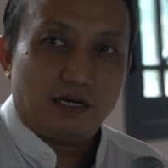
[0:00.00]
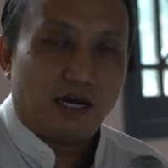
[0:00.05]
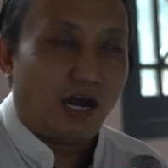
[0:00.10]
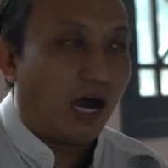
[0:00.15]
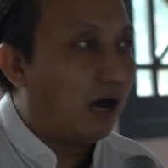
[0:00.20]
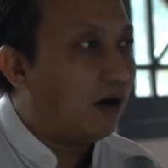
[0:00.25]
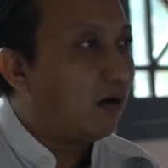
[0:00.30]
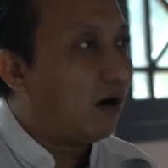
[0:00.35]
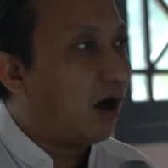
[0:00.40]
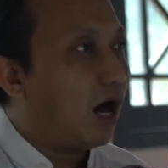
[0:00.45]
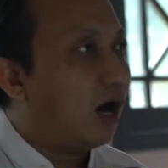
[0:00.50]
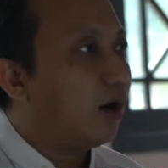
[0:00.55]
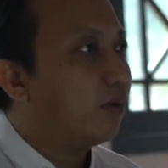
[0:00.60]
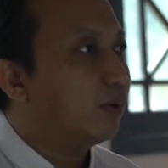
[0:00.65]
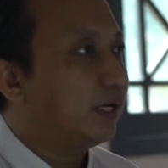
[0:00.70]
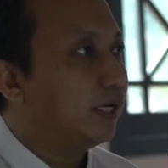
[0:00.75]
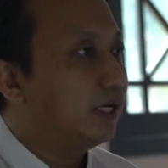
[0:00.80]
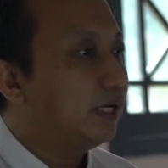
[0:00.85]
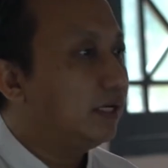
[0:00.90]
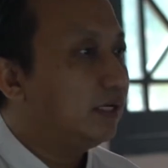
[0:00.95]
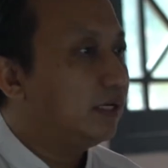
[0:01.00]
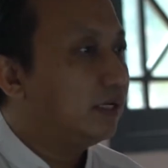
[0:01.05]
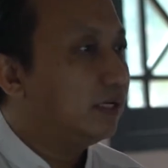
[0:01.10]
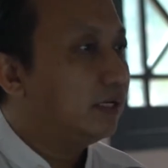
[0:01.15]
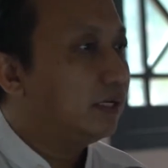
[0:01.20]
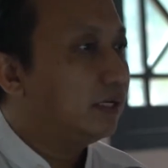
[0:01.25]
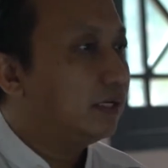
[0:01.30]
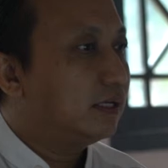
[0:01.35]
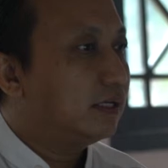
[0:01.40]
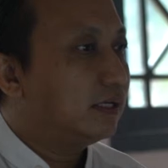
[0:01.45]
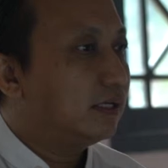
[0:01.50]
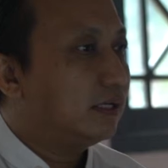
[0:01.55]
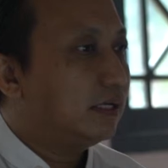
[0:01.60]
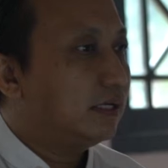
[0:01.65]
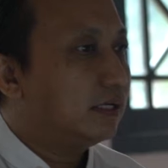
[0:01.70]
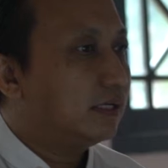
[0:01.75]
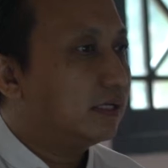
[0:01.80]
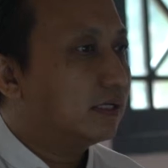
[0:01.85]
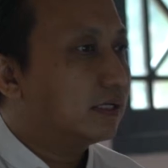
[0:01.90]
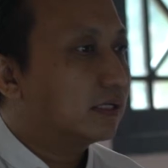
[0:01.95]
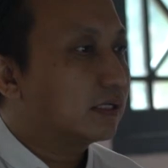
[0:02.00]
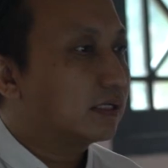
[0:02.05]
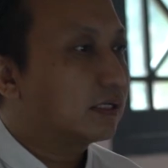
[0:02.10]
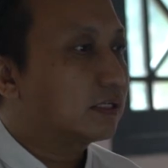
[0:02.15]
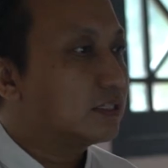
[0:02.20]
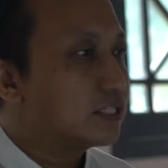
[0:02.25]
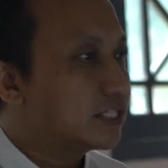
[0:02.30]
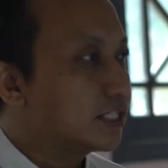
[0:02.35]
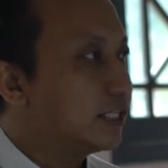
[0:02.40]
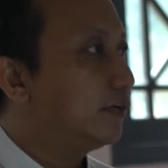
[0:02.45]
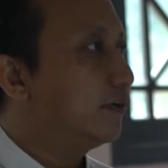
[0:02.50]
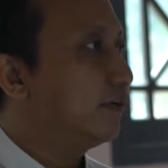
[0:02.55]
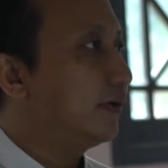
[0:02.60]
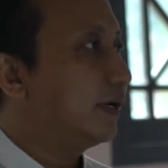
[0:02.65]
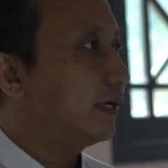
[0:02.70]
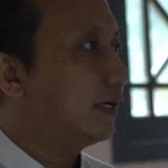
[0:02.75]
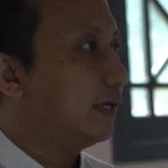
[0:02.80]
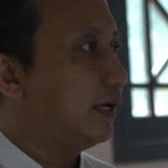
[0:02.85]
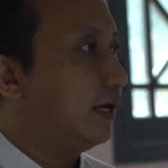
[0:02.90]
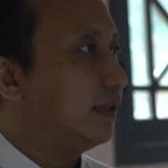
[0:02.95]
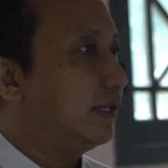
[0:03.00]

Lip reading: how are we considering